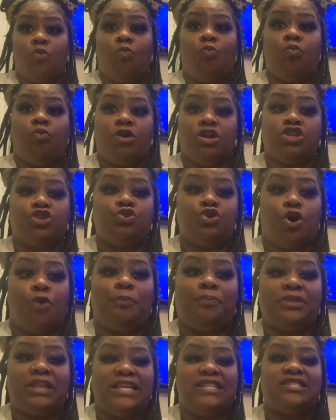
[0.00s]
you know,
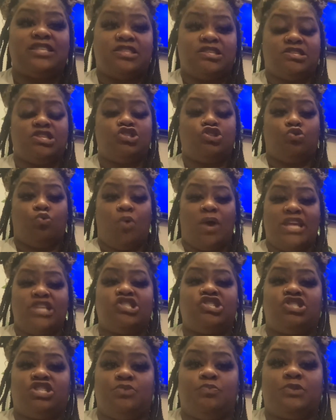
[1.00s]
placed in the
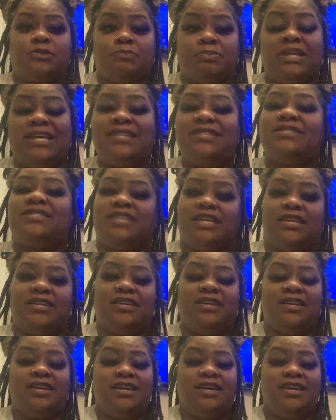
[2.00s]
situation she was placed in.